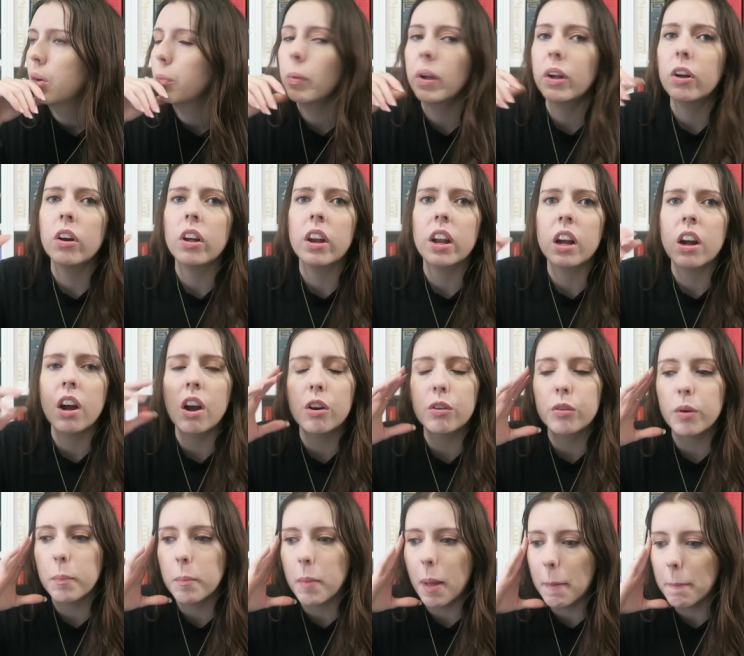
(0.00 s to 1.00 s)
Oh my god, I
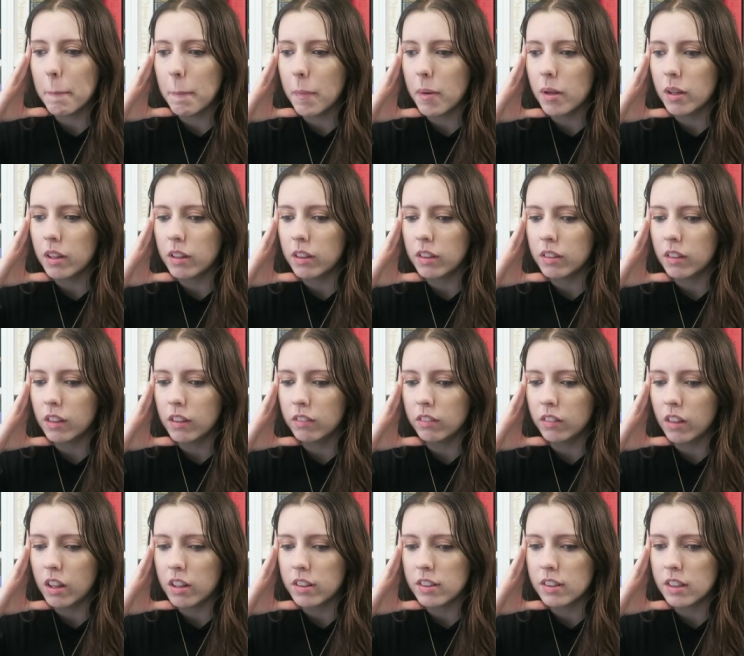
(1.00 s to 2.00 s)
can't remember
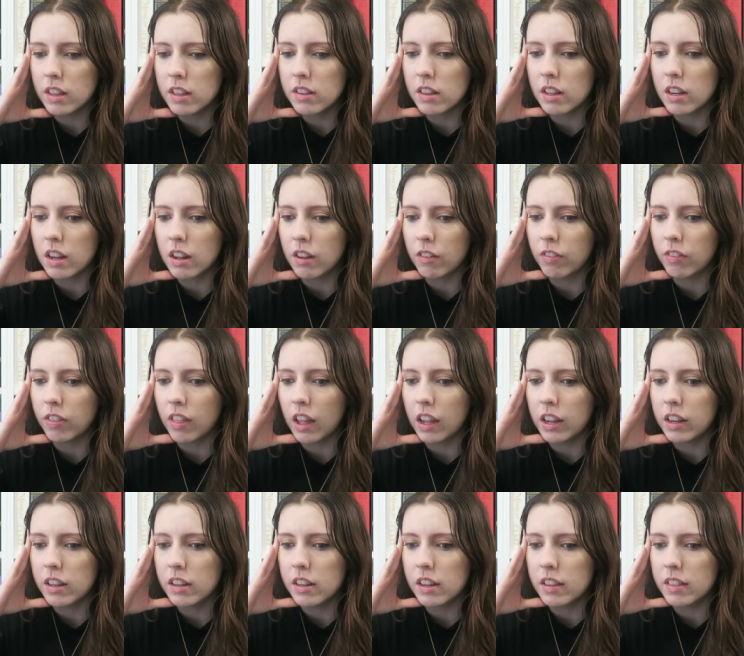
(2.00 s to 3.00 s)
in last season if
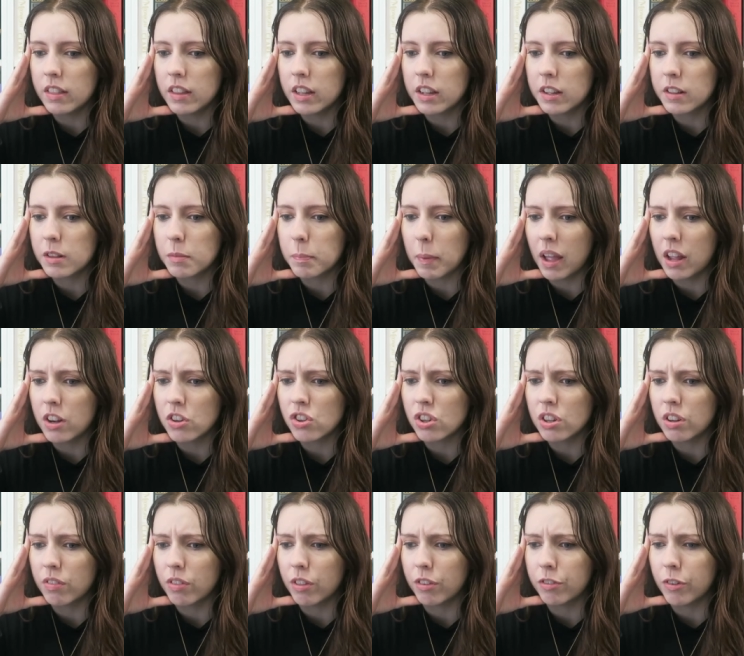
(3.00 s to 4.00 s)
they did the
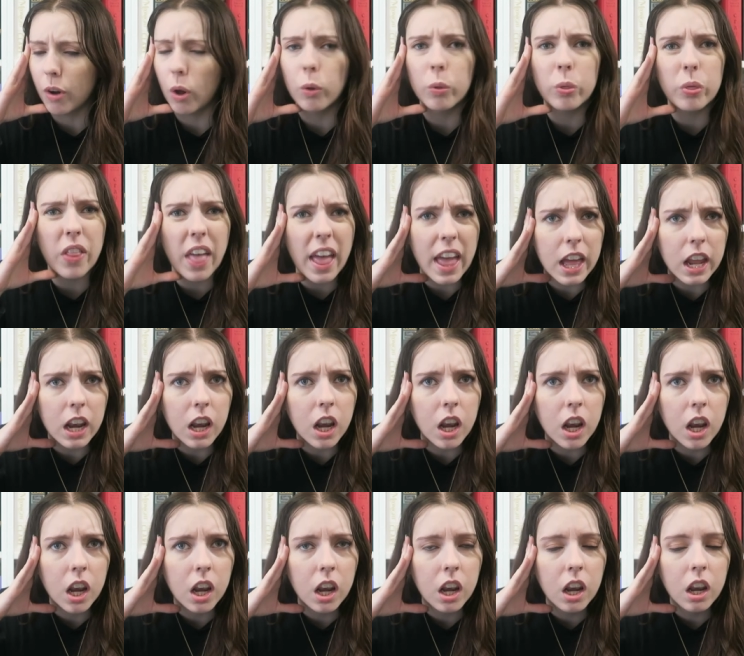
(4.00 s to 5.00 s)
expansion of the fold
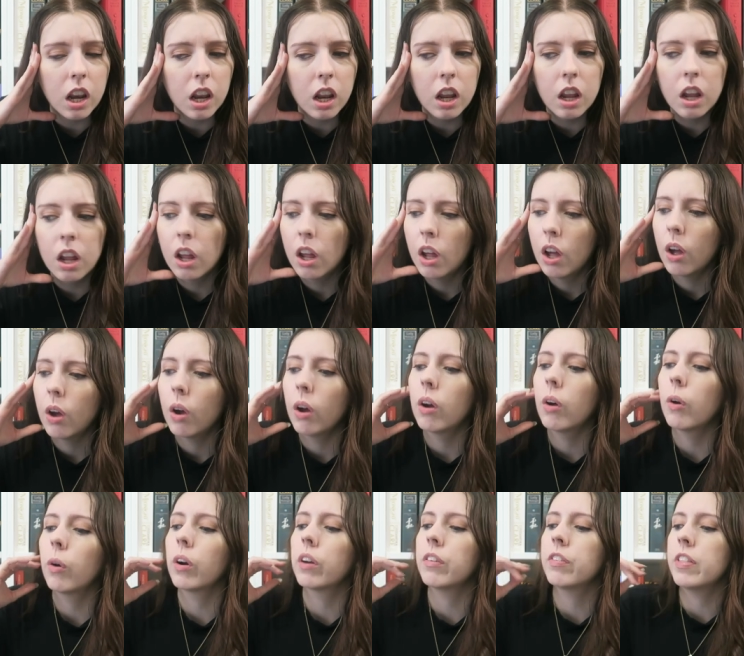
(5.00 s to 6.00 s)
then.
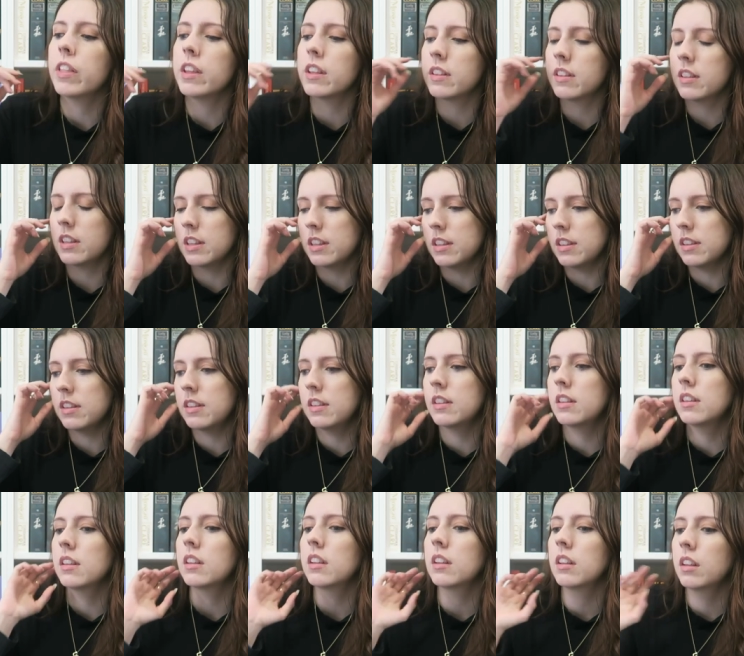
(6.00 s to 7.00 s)
Or if this is
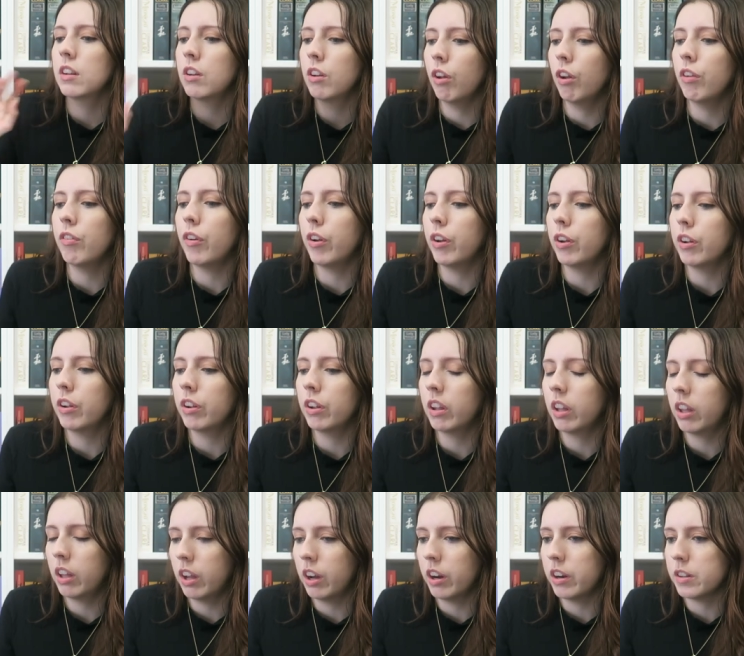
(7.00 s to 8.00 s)
Novo
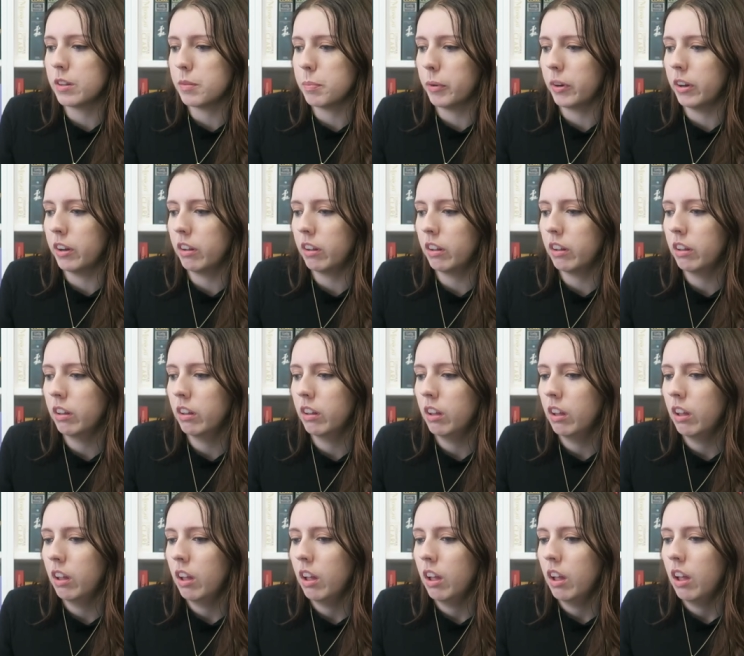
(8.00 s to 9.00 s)
Kirisbrook
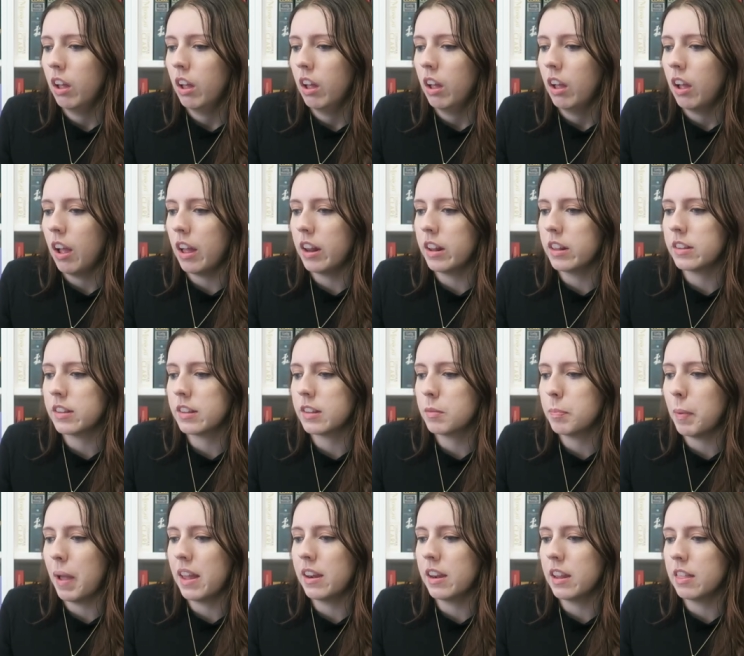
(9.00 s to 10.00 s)
and it's
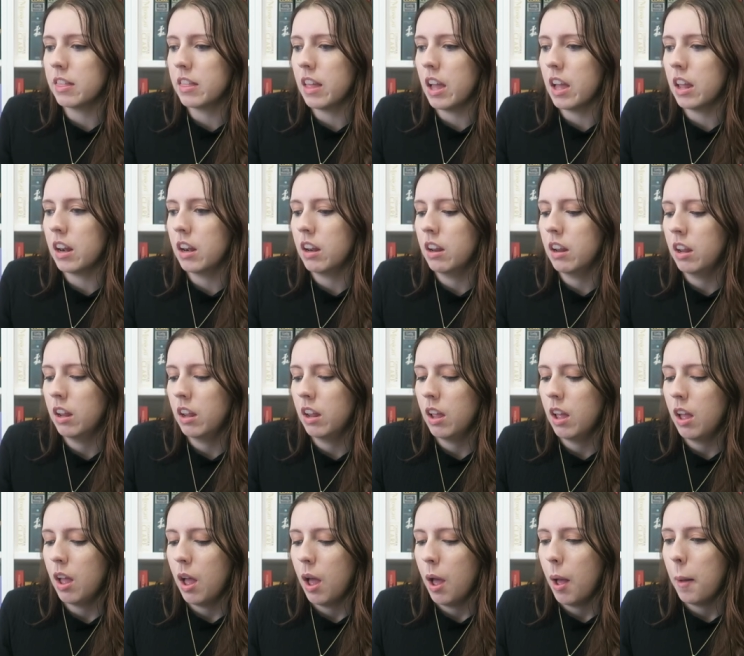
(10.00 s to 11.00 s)
expanding then.
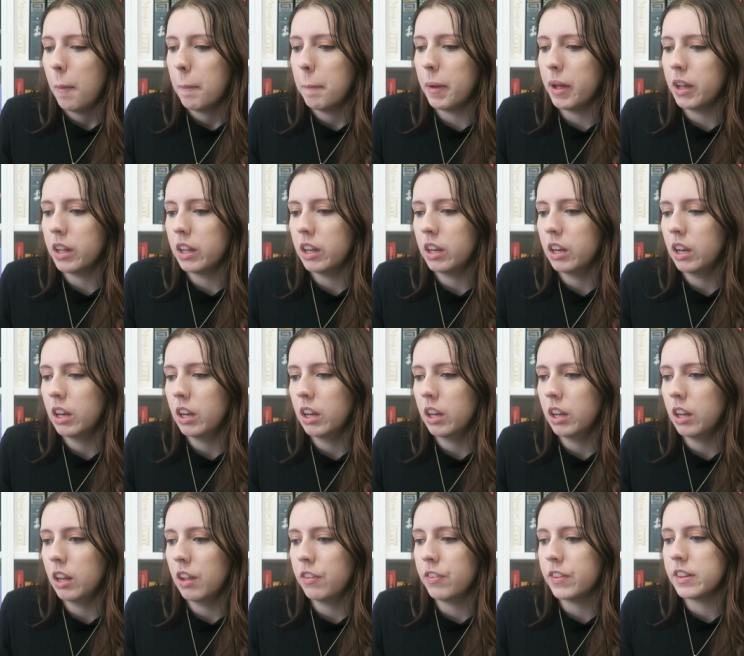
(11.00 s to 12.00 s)
But
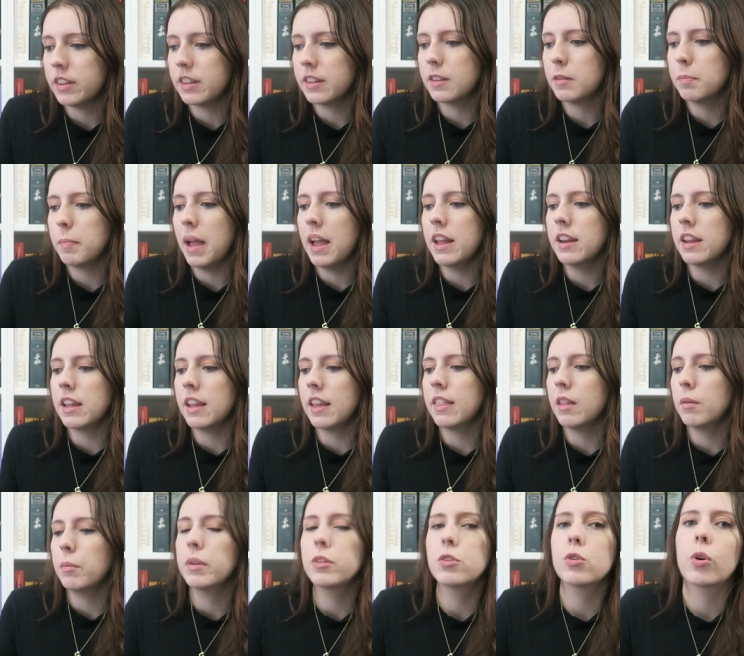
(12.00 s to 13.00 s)
if it's expanding
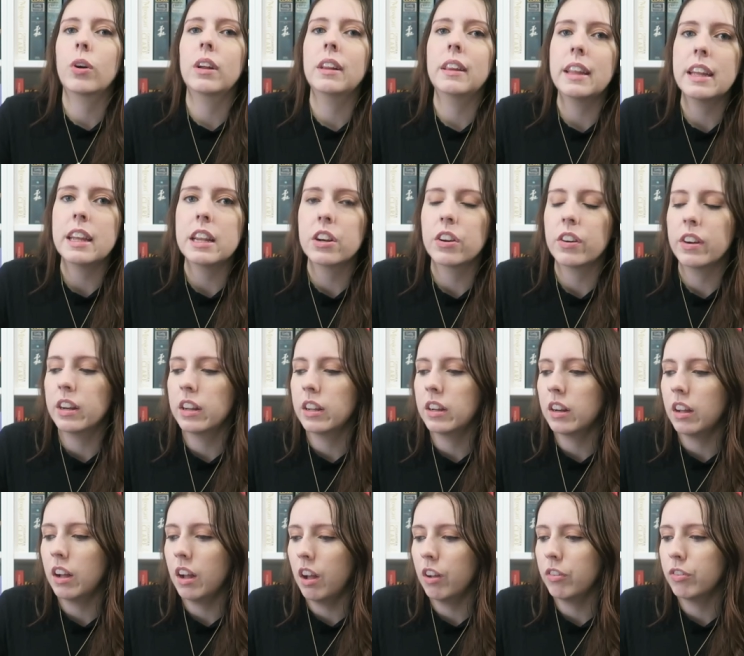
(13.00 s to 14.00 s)
and then we saw Alina in
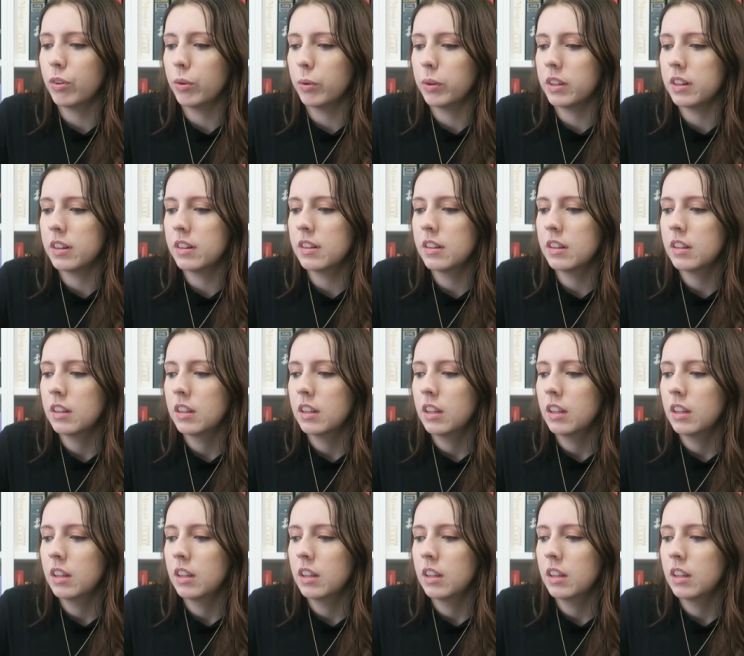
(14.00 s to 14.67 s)
it afterwards,